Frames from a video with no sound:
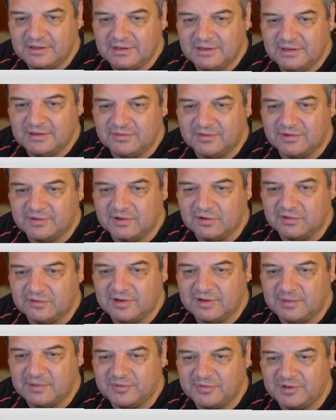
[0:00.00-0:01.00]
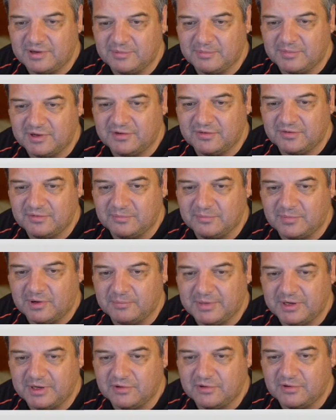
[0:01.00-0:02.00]
If I sold 10% of my
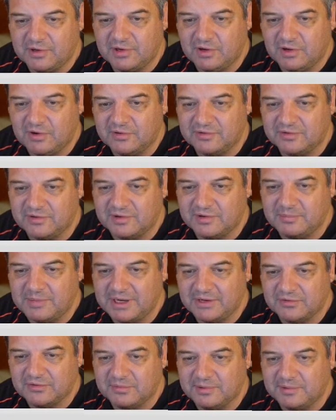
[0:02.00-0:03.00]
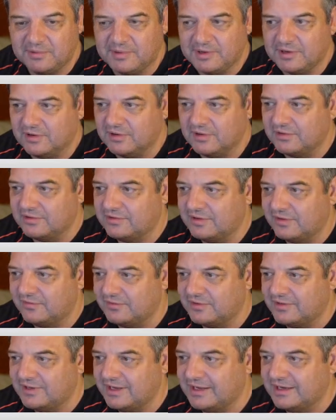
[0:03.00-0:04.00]
Bitcoin holdings, I'd make
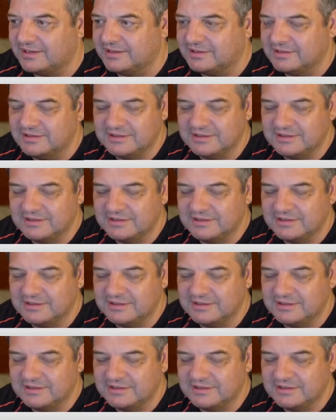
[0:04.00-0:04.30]
$21.17.